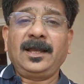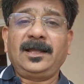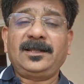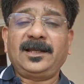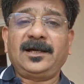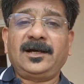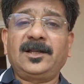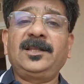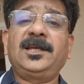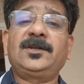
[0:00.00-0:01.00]
And
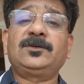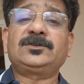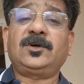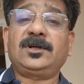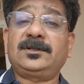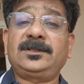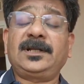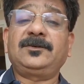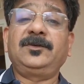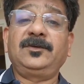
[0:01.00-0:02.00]
earlier it was thought
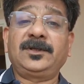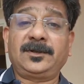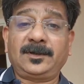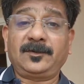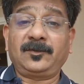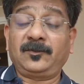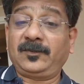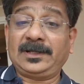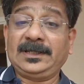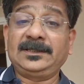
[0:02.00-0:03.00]
that we were
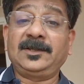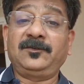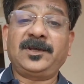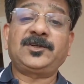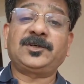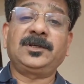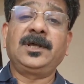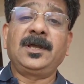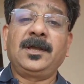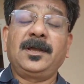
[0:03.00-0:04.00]
fighting the infection,
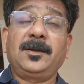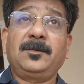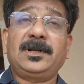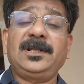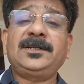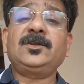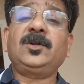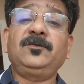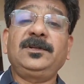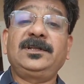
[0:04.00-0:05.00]
but later
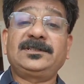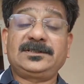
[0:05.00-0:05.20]
on we